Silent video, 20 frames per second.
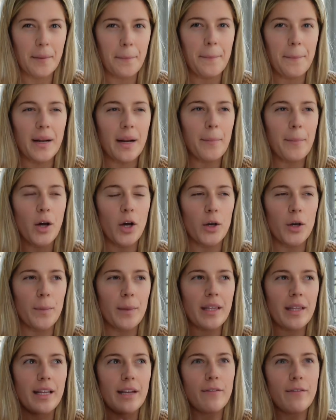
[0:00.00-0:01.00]
but I'm
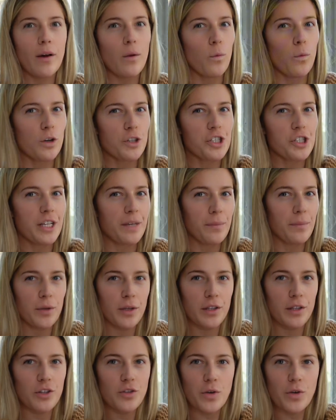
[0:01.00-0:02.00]
hoping that if I wash it and put it
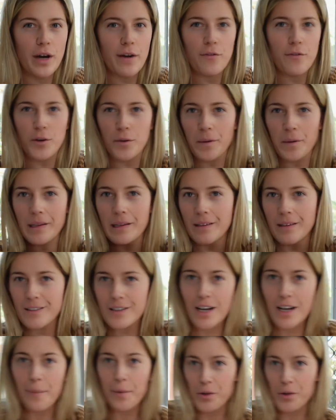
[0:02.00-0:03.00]
in the dryer for a really long
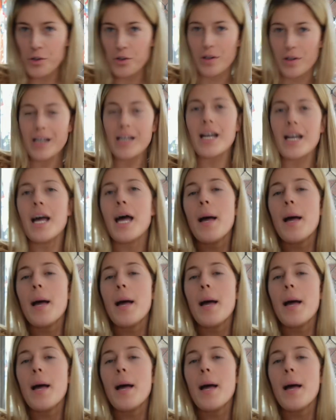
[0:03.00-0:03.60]
time, it'll shrink.